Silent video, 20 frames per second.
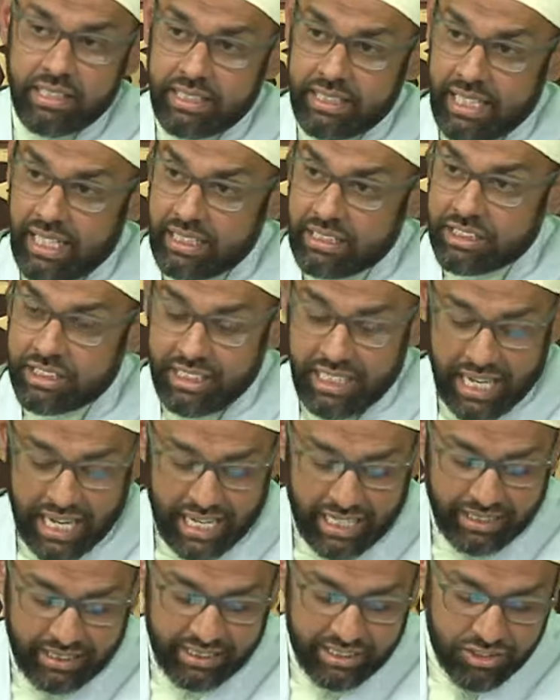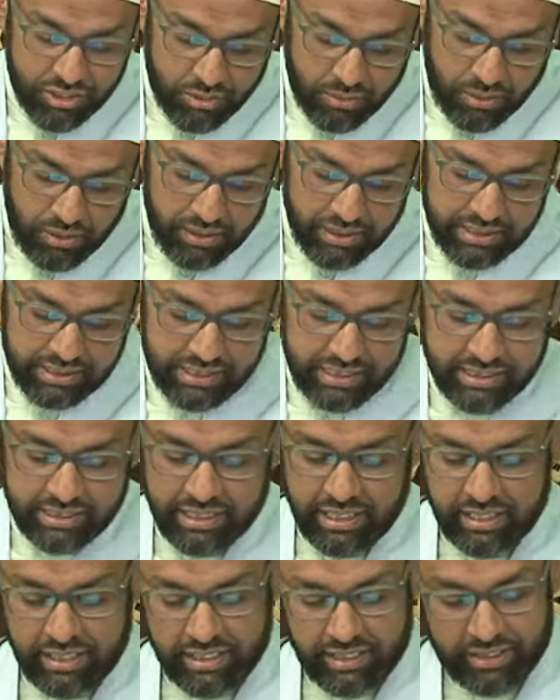Yet she had these qualities
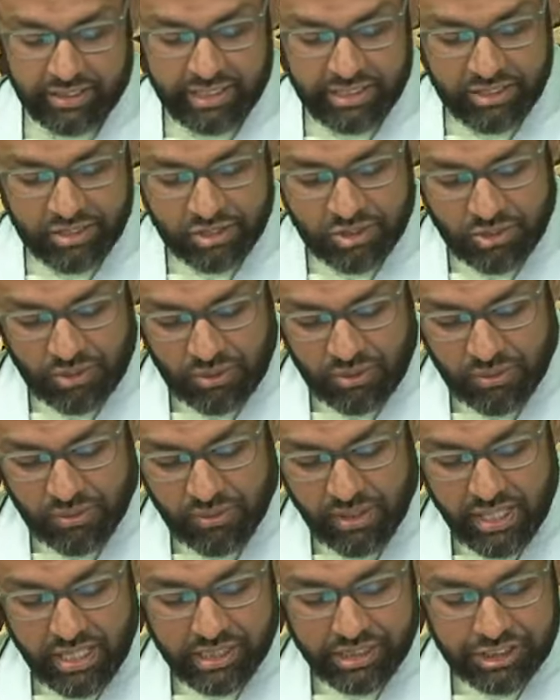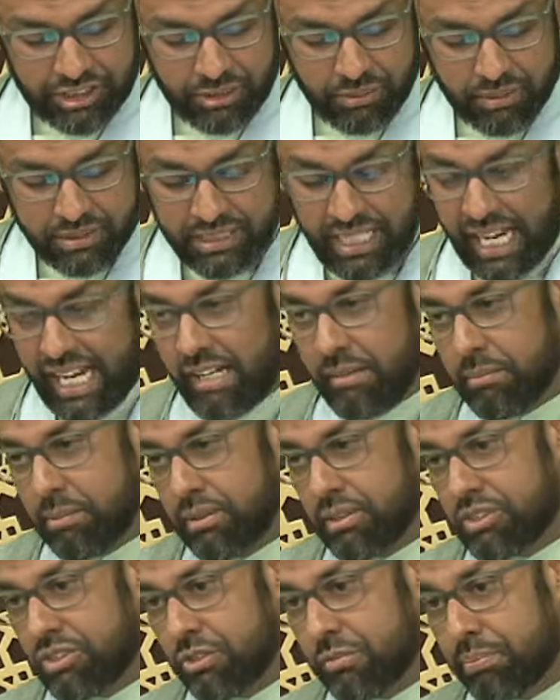in her. And so she was
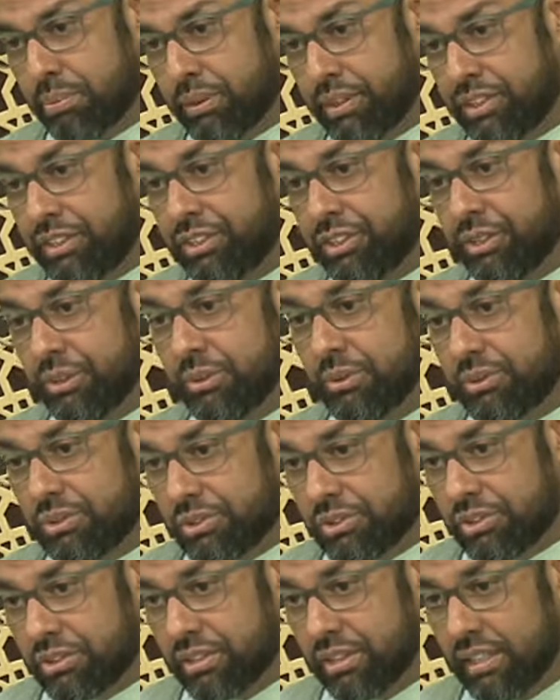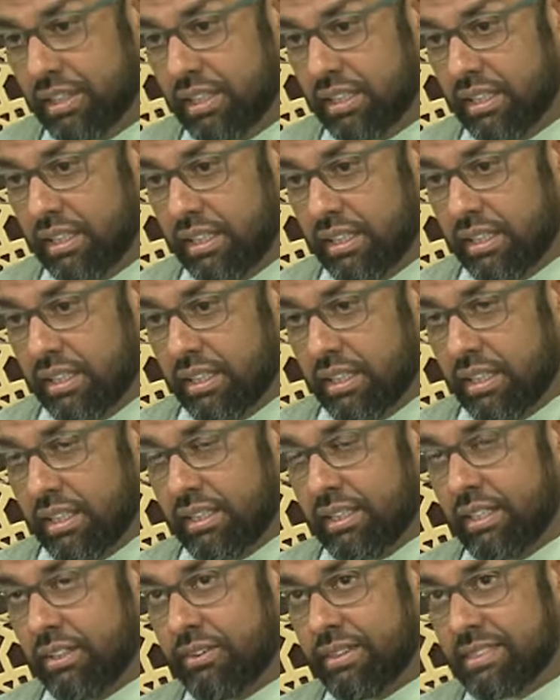able to produce
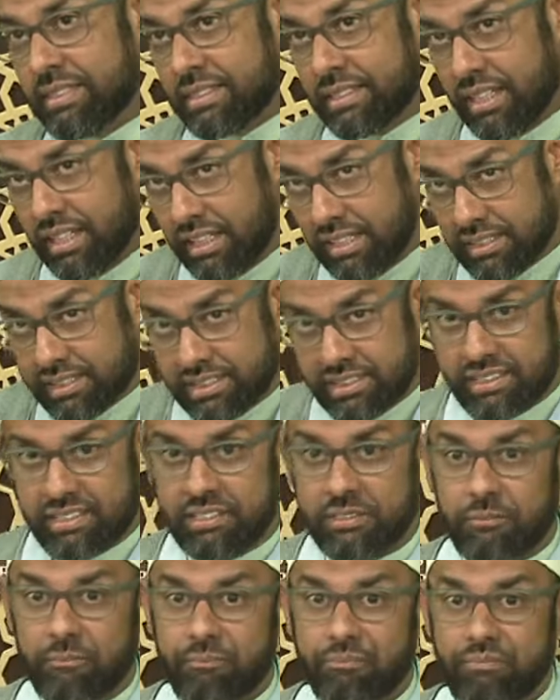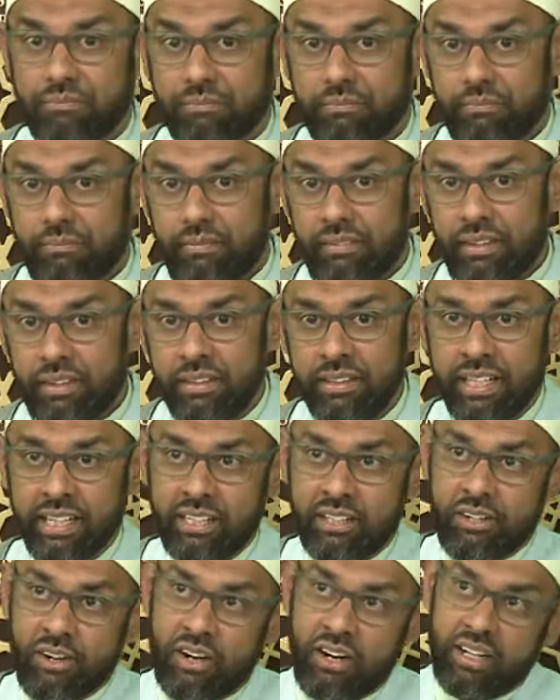the results that
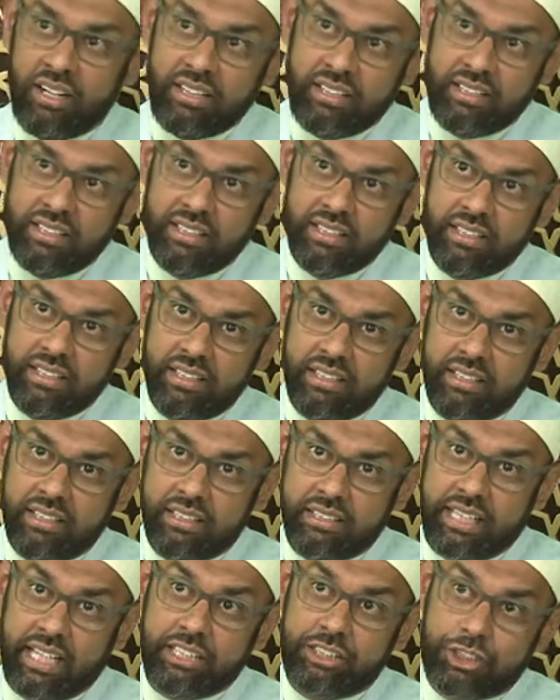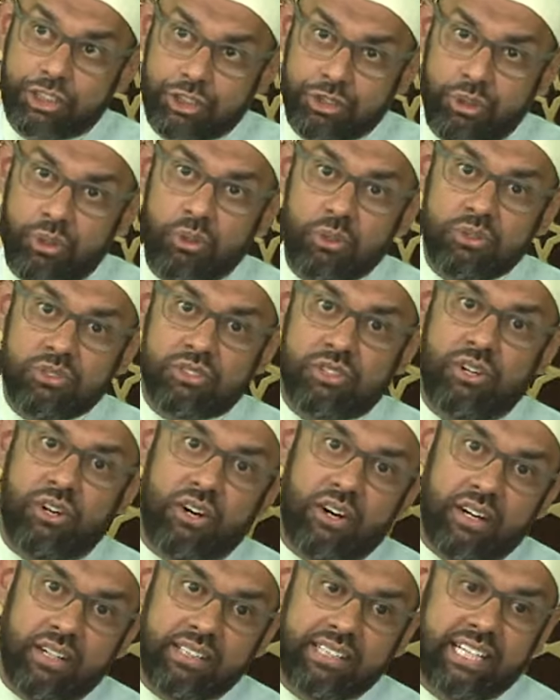shows
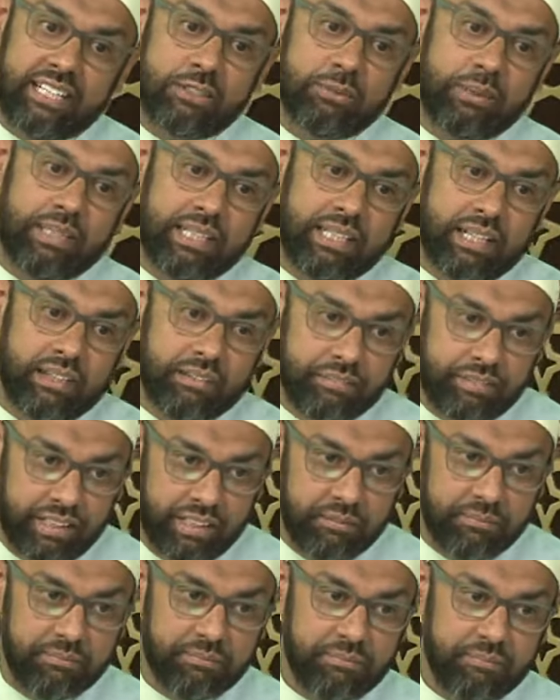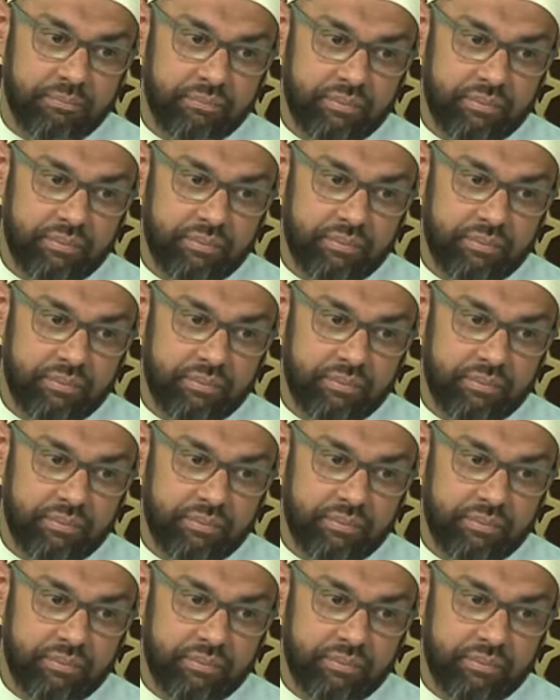God that we love Him.